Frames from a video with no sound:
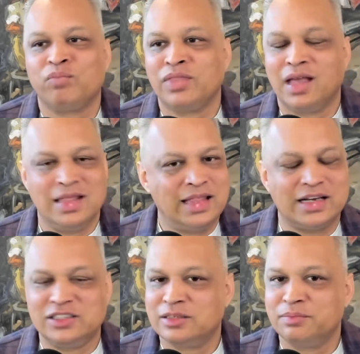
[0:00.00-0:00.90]
And that
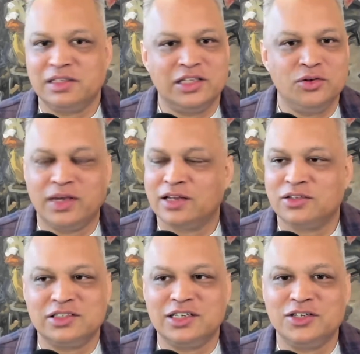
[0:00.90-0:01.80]
is something that you cannot
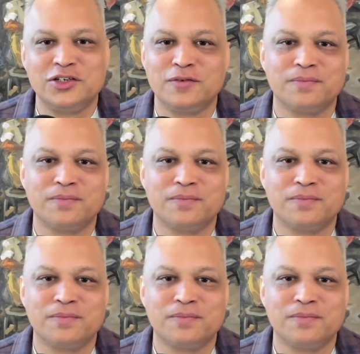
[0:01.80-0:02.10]
teach.